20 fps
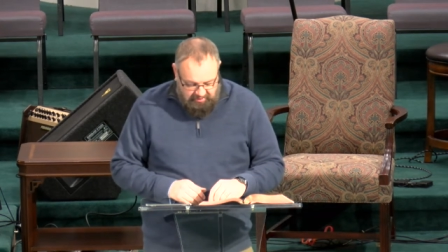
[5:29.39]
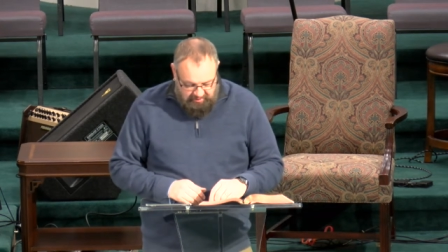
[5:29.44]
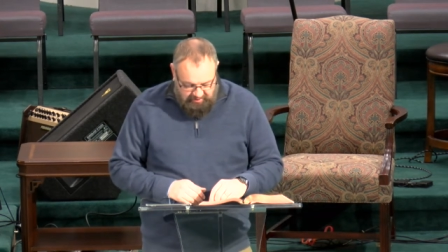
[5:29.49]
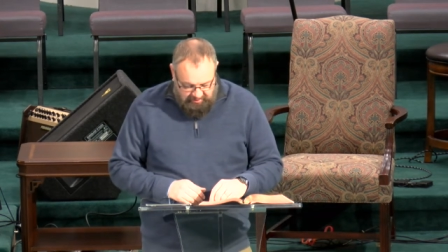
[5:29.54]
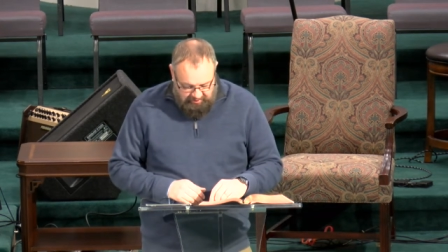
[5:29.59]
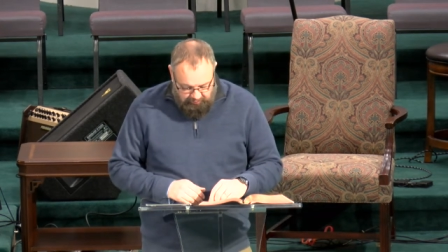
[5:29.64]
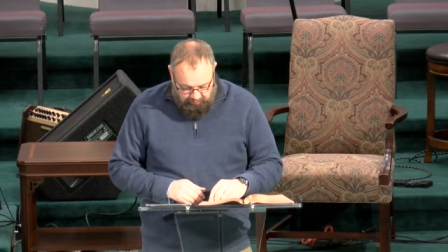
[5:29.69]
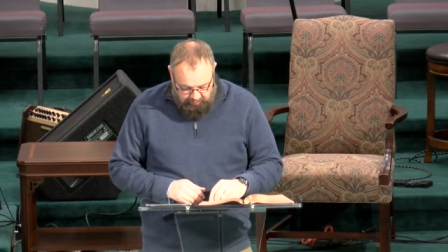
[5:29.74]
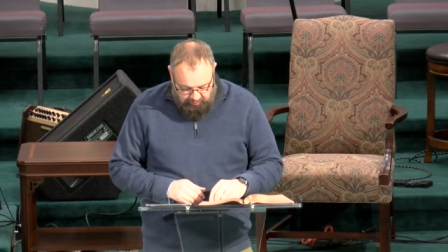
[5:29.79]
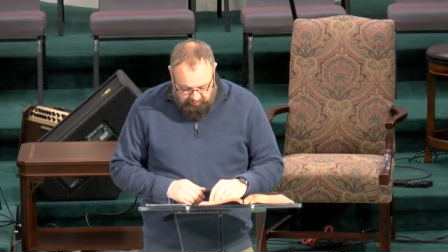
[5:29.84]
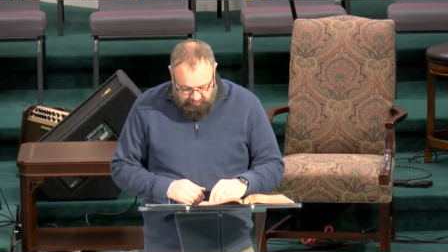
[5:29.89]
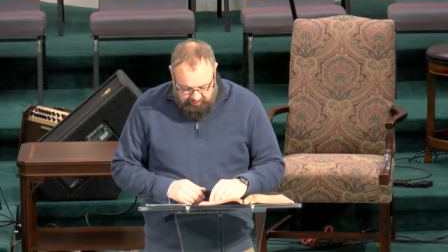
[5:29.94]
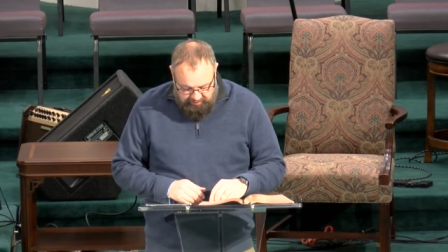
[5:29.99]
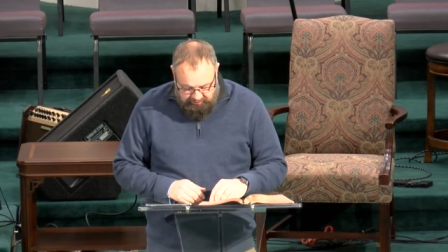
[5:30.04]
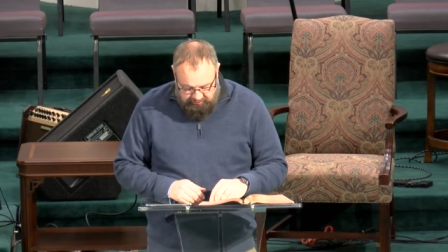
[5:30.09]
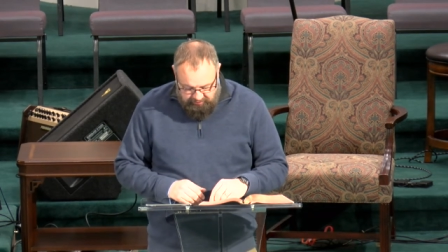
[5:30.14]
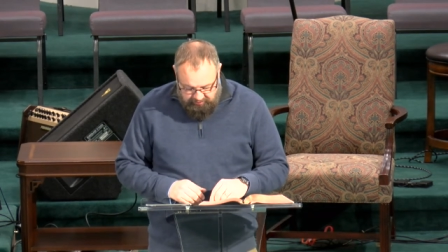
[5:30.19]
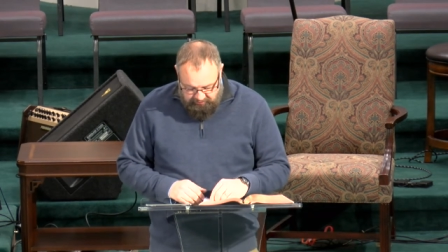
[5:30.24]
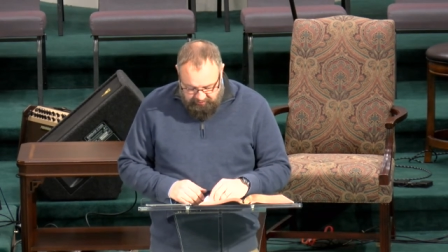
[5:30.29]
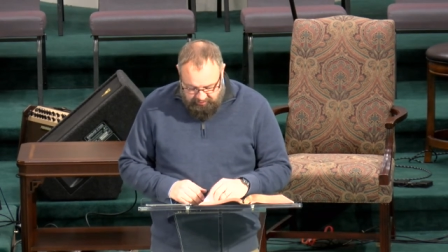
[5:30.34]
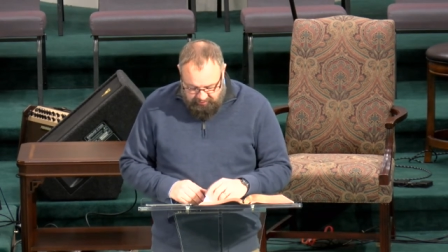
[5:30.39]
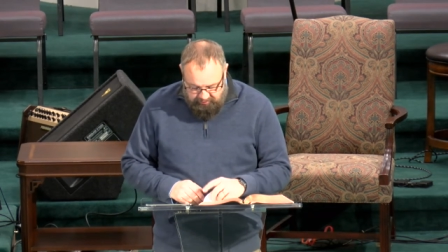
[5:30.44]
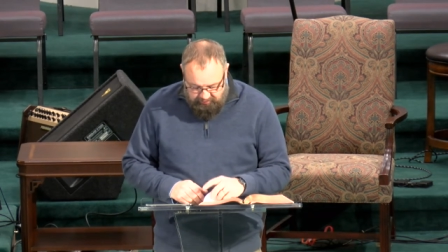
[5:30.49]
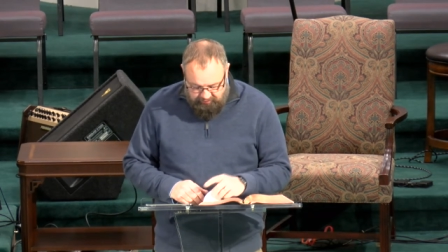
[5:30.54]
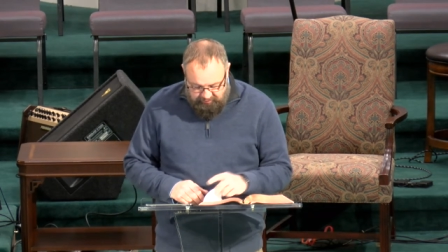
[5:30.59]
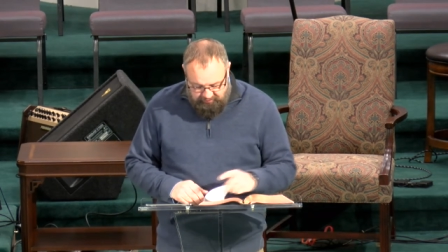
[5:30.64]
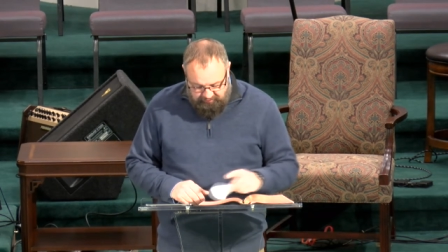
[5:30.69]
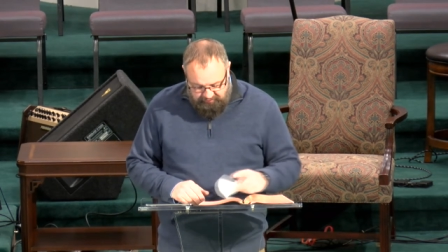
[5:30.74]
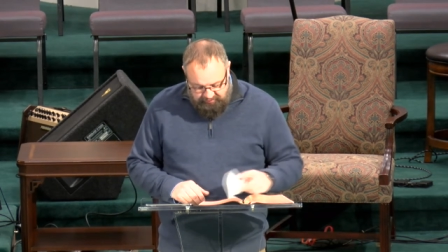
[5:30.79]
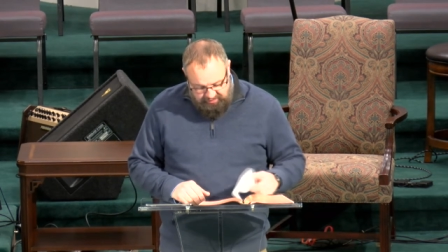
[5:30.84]
and we'll read through verse
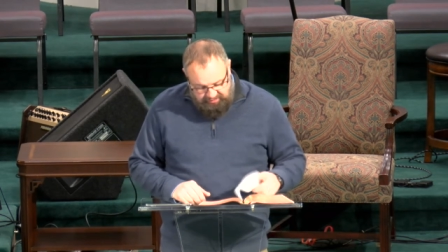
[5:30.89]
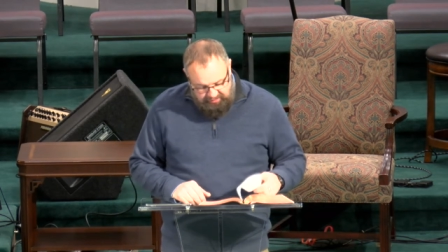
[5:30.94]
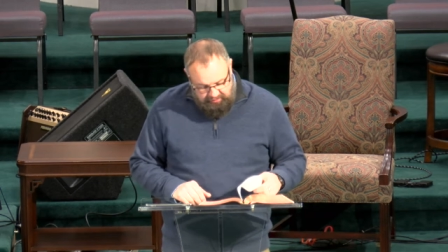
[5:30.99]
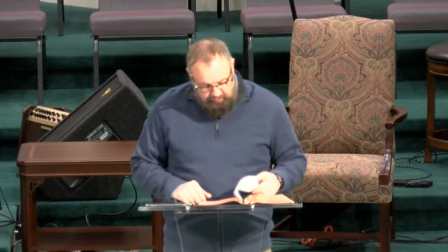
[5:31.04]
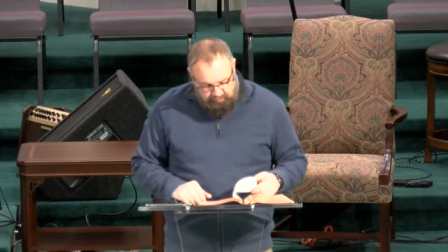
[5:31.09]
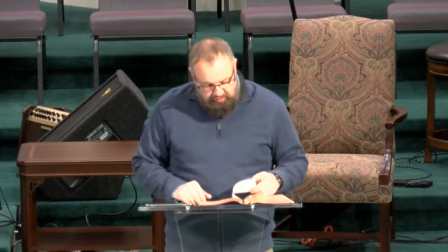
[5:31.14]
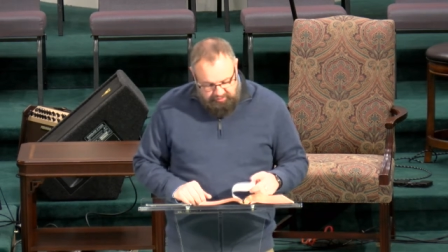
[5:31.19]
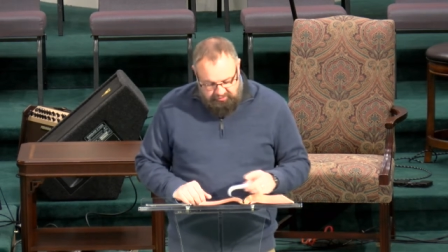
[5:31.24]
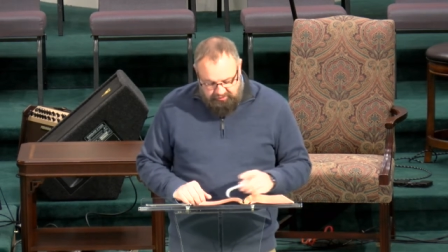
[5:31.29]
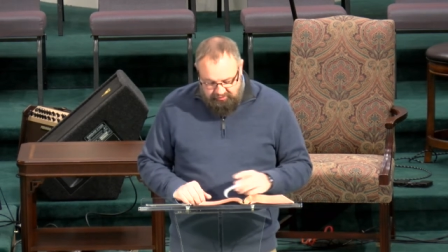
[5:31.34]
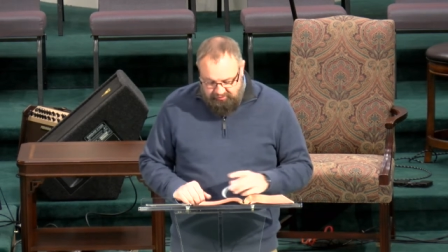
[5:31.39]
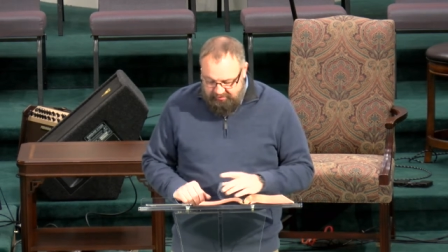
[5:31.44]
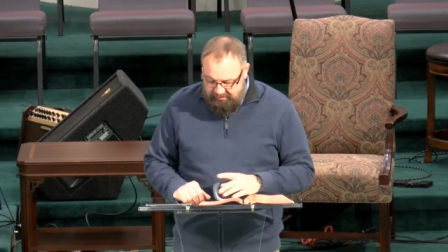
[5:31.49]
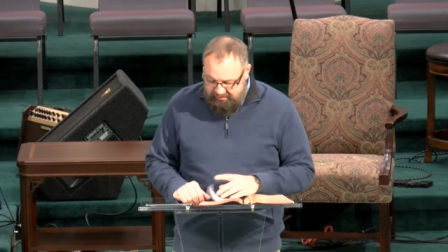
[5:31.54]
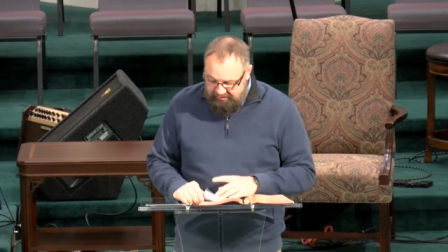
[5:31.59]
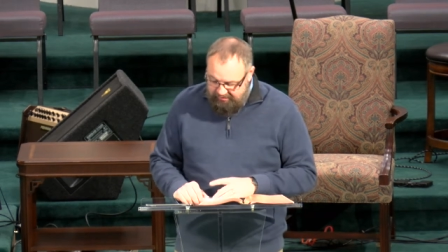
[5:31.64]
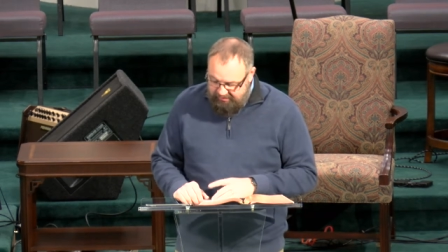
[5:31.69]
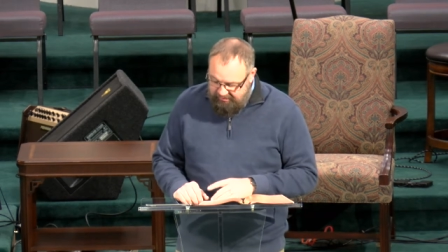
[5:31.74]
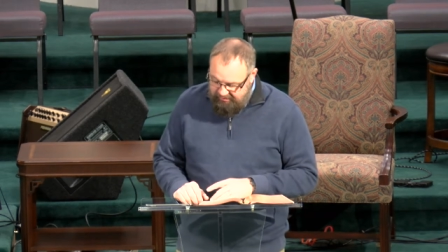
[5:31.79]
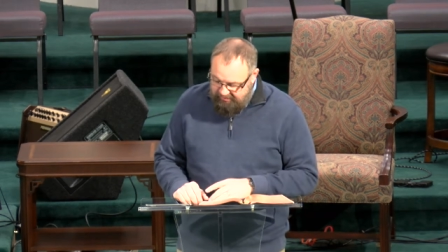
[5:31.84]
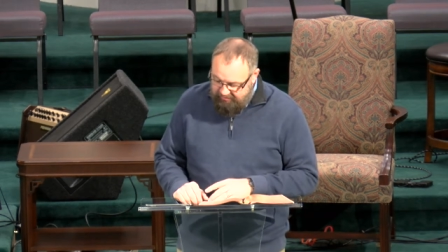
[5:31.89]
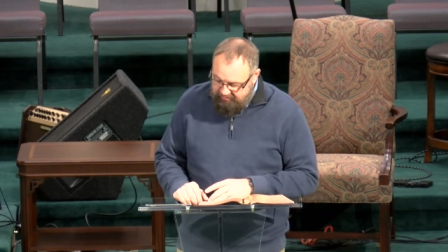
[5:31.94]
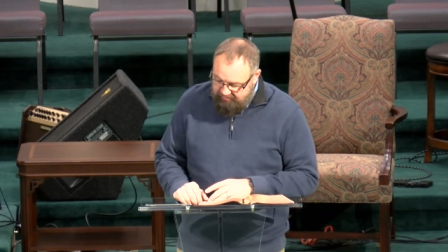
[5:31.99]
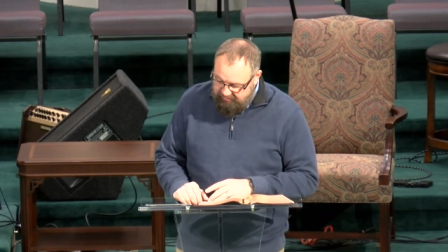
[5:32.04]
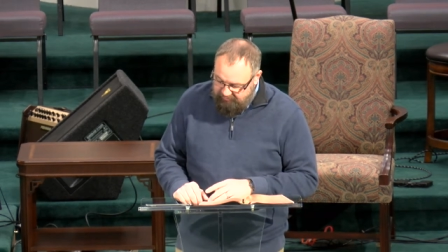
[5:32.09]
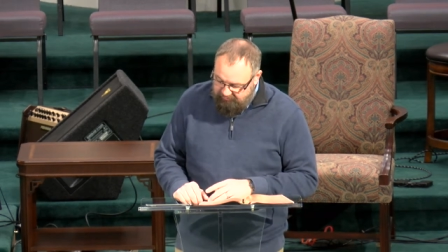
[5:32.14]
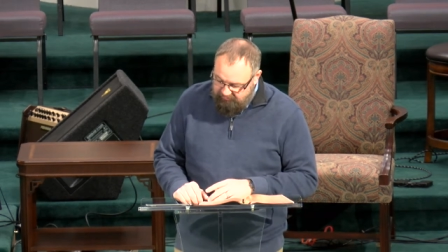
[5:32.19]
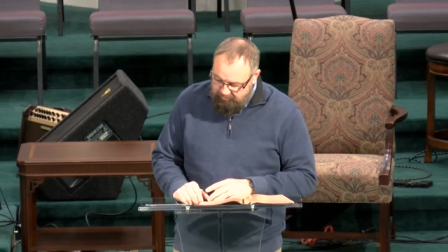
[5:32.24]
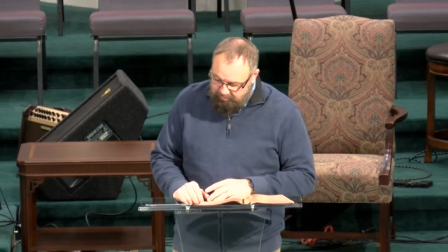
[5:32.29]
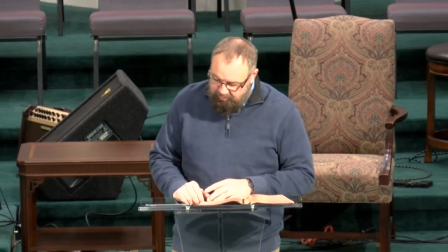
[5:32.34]
15, which is the end
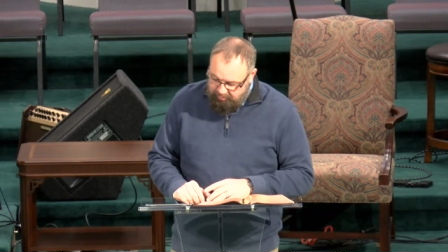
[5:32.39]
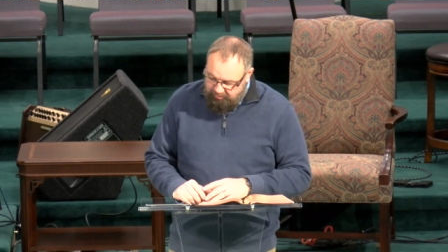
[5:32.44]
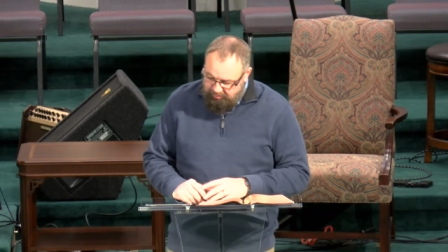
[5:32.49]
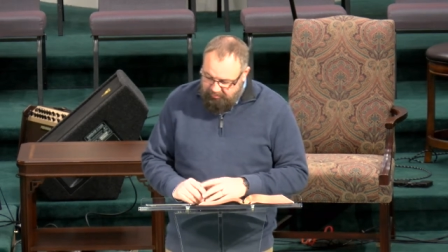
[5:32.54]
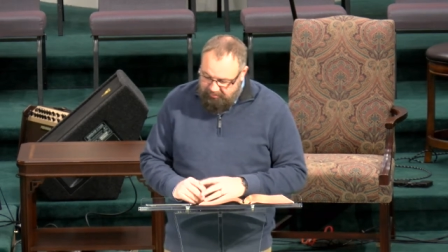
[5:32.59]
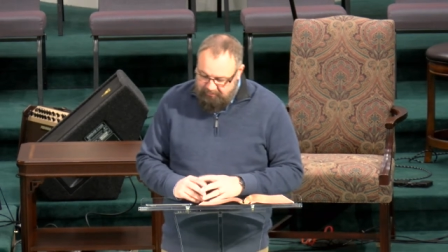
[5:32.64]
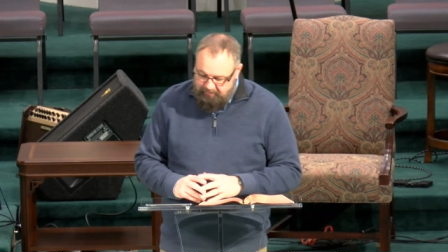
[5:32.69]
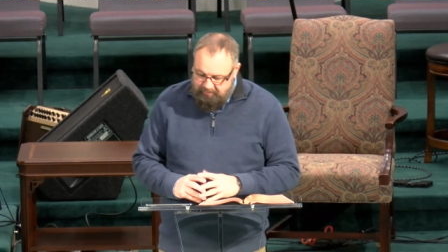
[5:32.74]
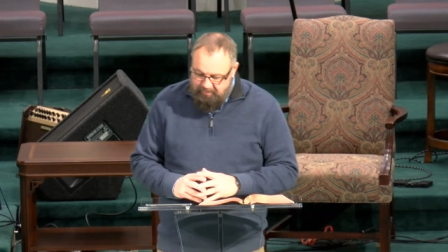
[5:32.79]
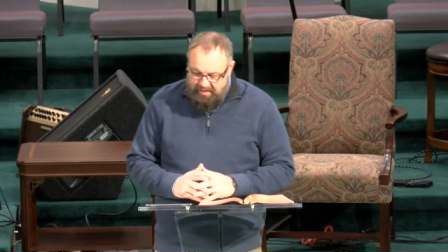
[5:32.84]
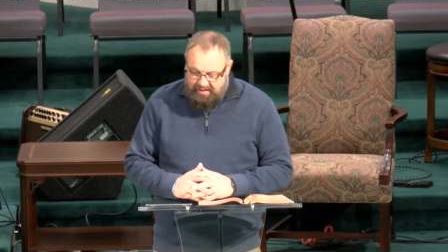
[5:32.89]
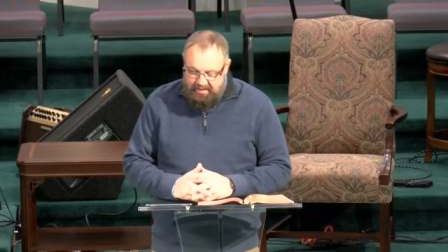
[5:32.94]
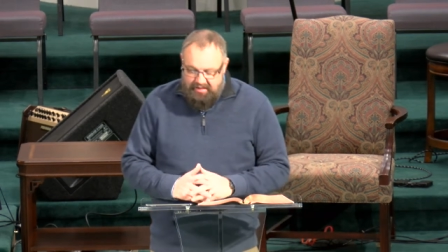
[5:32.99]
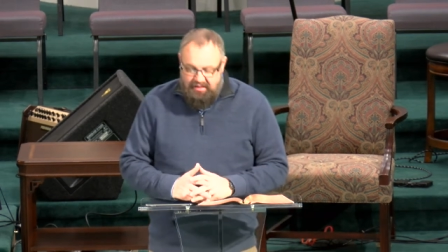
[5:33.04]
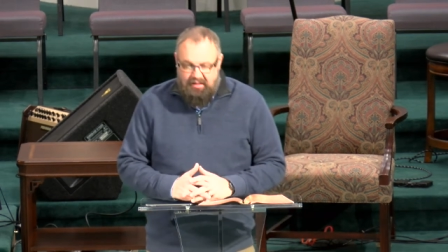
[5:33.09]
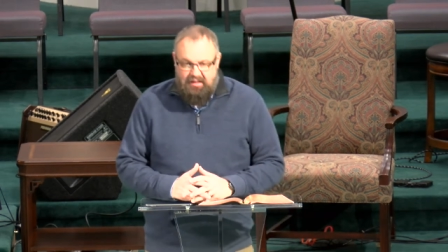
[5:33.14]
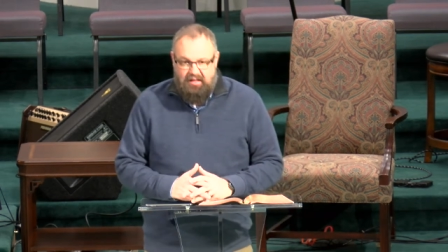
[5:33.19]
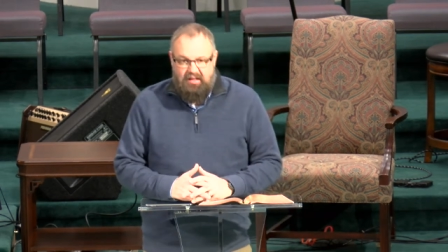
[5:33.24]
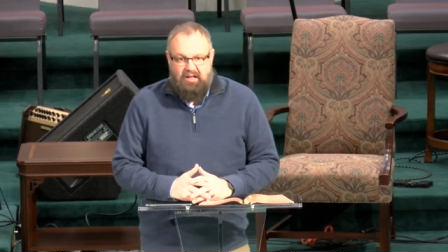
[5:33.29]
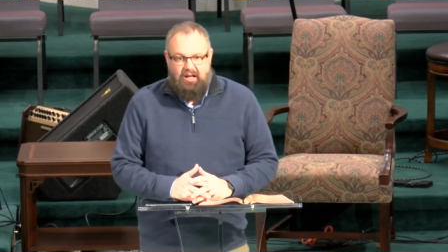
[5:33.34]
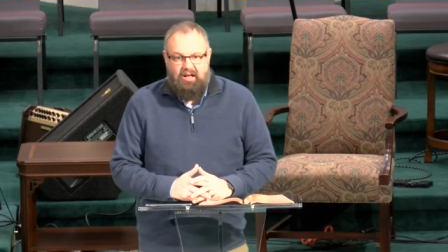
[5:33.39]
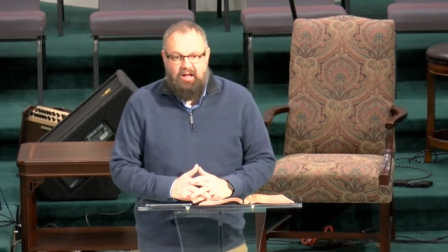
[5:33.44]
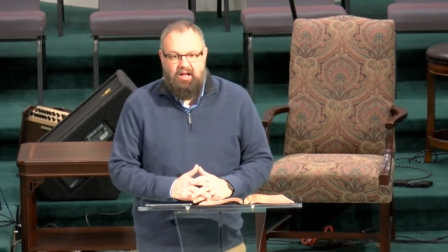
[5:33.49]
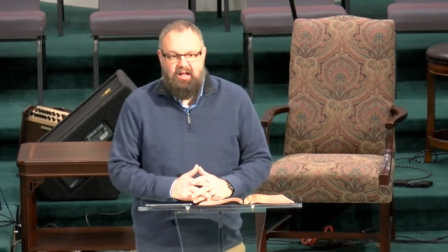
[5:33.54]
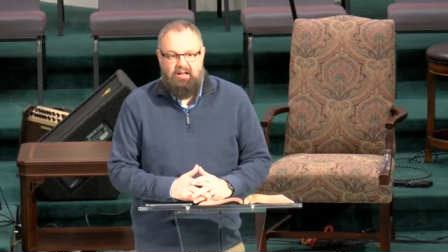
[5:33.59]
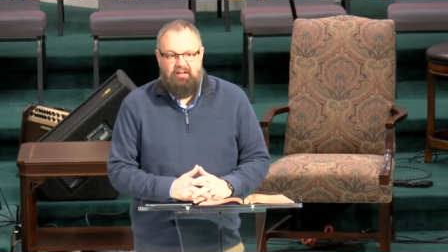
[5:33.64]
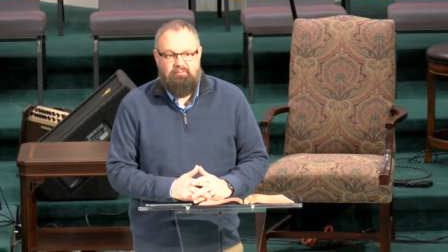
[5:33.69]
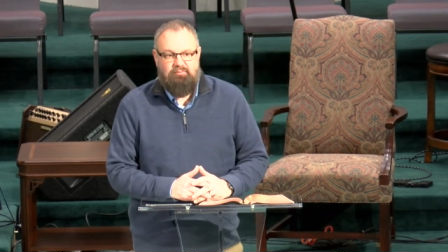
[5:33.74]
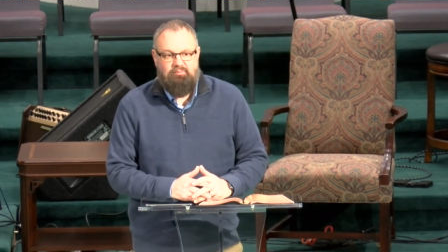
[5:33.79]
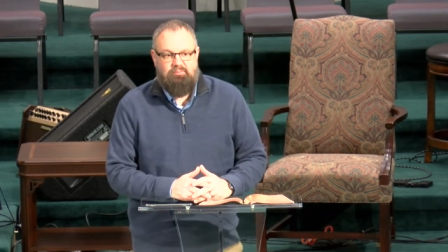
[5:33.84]
of the book. Uh,